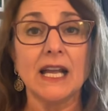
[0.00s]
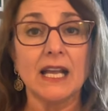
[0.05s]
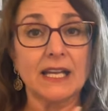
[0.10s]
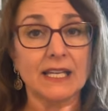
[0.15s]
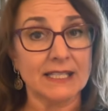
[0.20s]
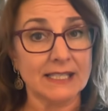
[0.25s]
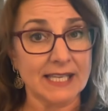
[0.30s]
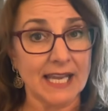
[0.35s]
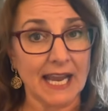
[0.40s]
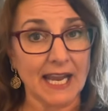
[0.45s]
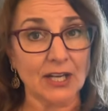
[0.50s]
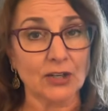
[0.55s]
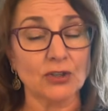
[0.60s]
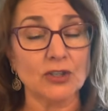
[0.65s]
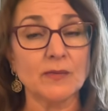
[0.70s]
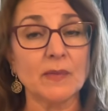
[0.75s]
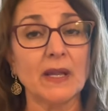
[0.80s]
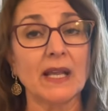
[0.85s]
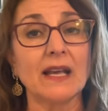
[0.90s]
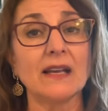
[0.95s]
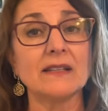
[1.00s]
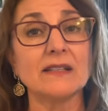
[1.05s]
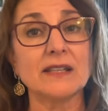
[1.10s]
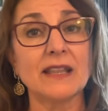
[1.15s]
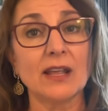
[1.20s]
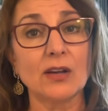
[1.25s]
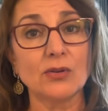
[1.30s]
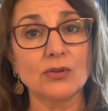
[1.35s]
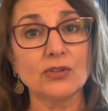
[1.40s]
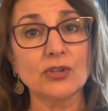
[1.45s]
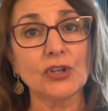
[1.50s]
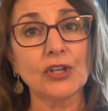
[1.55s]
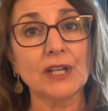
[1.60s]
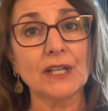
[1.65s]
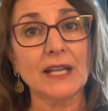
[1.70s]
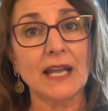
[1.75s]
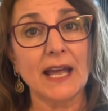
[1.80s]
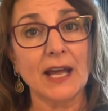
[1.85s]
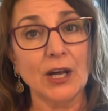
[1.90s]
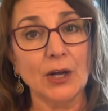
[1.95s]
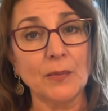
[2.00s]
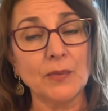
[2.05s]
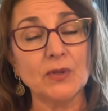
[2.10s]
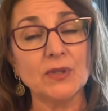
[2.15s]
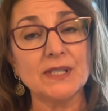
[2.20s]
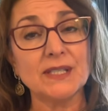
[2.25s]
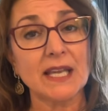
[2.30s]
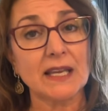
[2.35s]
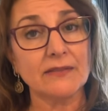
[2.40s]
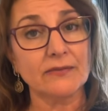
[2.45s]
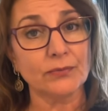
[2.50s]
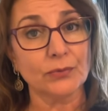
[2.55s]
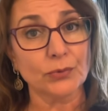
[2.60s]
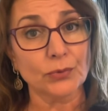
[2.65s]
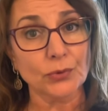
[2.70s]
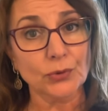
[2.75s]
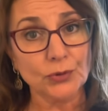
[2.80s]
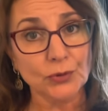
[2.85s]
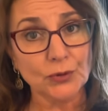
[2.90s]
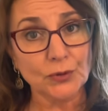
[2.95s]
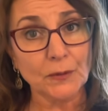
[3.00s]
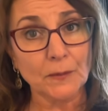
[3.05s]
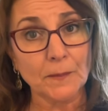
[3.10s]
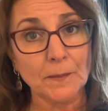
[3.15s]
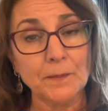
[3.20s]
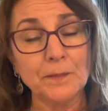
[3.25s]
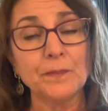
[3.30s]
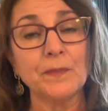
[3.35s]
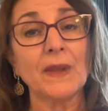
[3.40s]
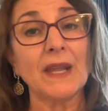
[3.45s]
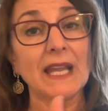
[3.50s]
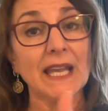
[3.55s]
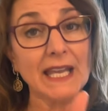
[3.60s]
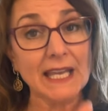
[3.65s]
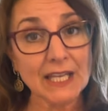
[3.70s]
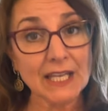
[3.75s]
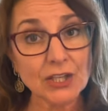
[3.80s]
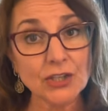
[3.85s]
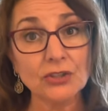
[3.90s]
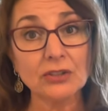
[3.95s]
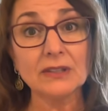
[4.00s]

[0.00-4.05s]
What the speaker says: containers, because those are going to help you save room in your